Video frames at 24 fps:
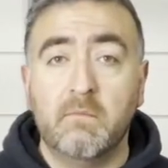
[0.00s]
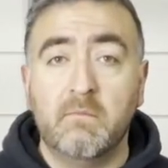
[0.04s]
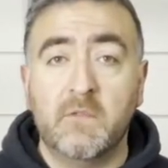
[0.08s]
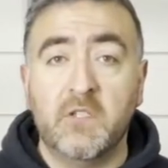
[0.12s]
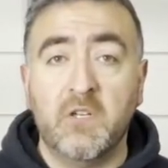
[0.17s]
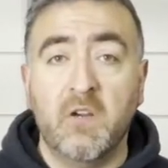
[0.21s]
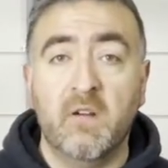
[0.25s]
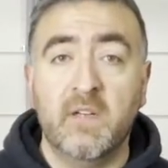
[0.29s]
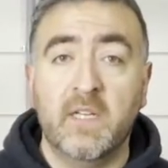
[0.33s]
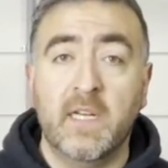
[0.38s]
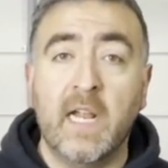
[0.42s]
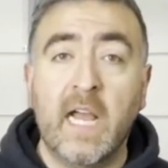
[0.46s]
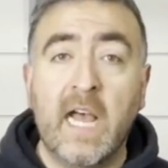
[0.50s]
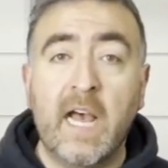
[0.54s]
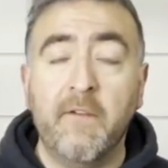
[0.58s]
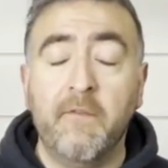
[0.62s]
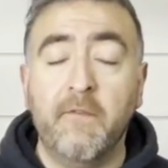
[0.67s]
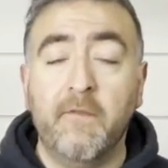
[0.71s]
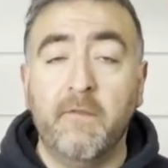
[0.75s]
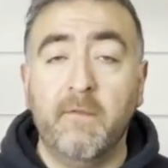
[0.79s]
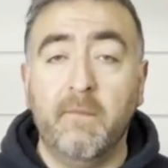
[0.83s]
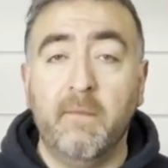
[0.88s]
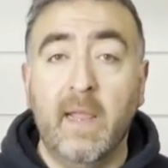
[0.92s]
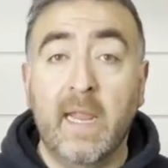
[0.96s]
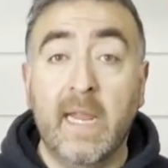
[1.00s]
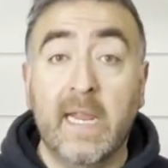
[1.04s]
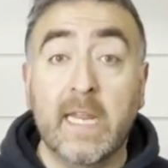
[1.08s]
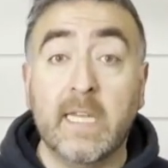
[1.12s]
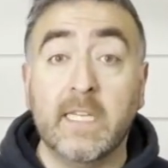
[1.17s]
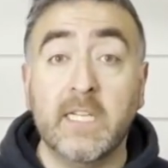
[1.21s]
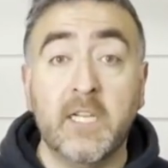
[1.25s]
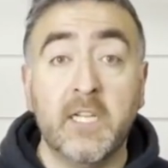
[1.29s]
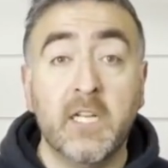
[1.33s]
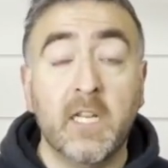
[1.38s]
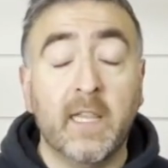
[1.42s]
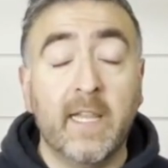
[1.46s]
turn it off, and
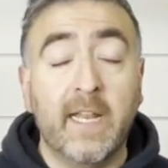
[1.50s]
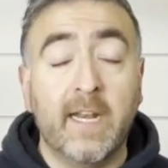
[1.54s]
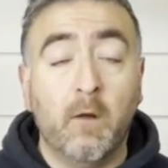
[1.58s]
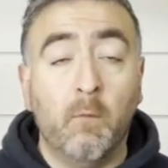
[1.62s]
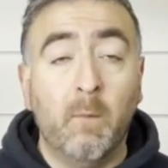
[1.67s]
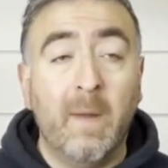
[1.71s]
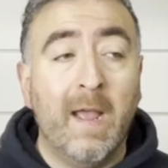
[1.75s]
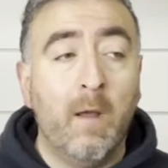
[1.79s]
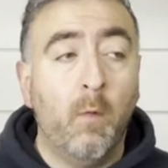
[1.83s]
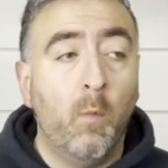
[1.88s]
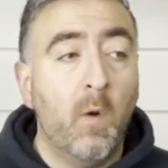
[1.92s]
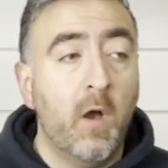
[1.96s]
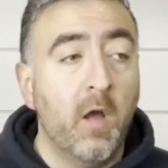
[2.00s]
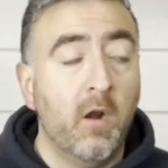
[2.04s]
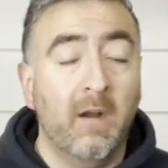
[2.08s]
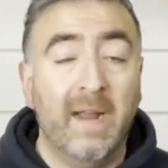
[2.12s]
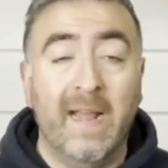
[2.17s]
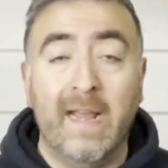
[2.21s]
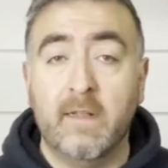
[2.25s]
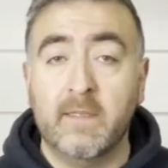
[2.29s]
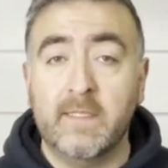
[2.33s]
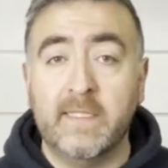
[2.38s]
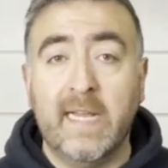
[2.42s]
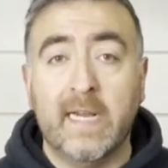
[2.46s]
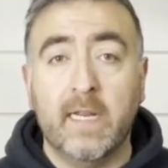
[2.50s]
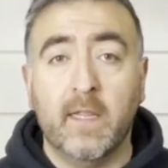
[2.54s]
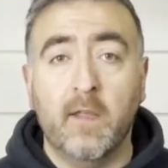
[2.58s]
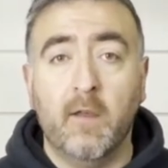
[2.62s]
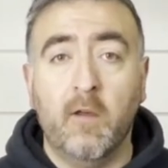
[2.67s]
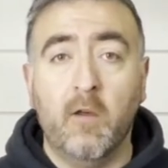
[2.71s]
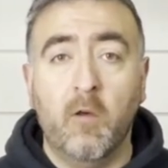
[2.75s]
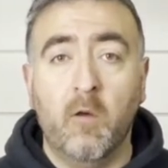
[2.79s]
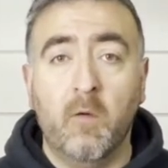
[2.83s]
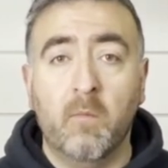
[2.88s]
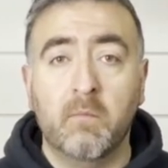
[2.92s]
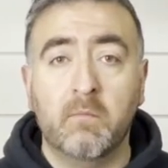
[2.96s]
continue to let it route water outside of the
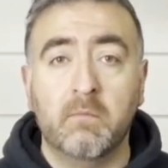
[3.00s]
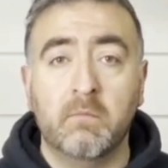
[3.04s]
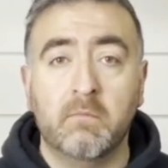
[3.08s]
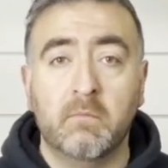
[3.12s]
home,